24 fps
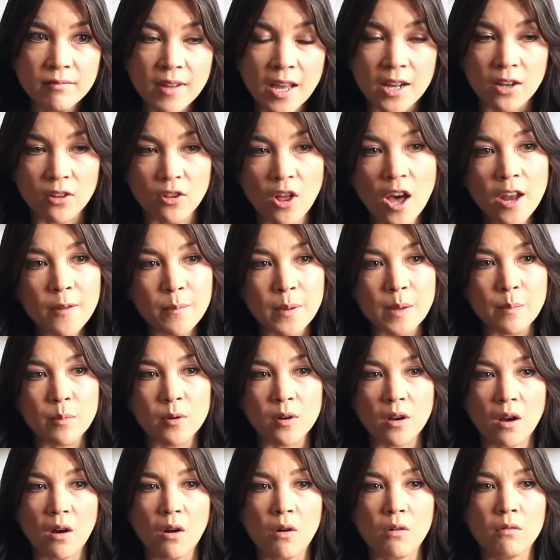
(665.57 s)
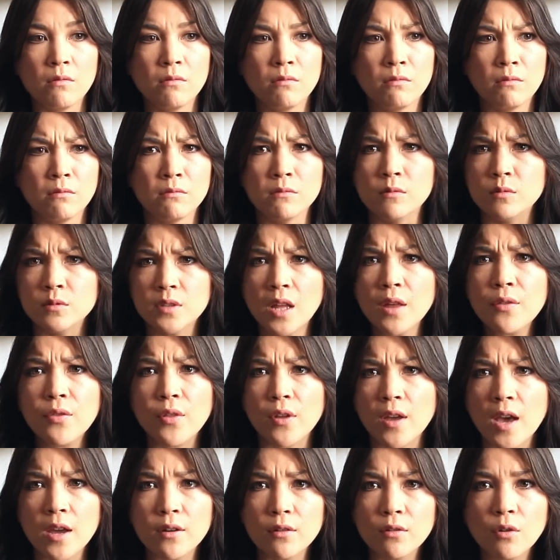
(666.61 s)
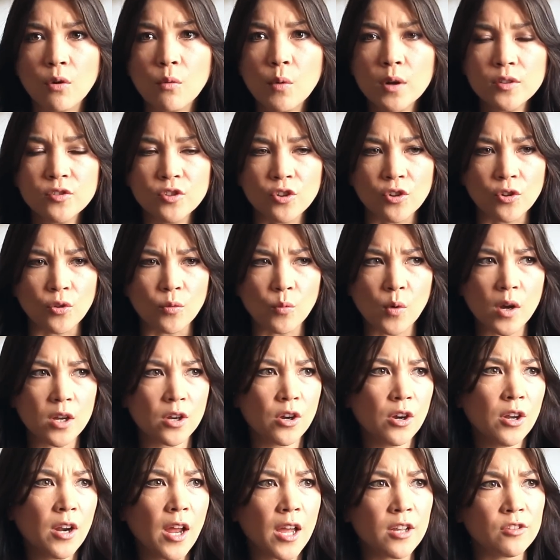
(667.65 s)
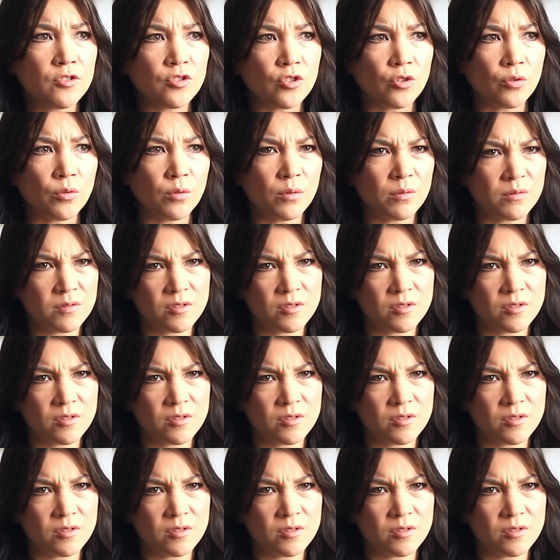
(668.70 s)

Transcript: And a lot of people go, well, nothing. I don't know what to do. What could I do?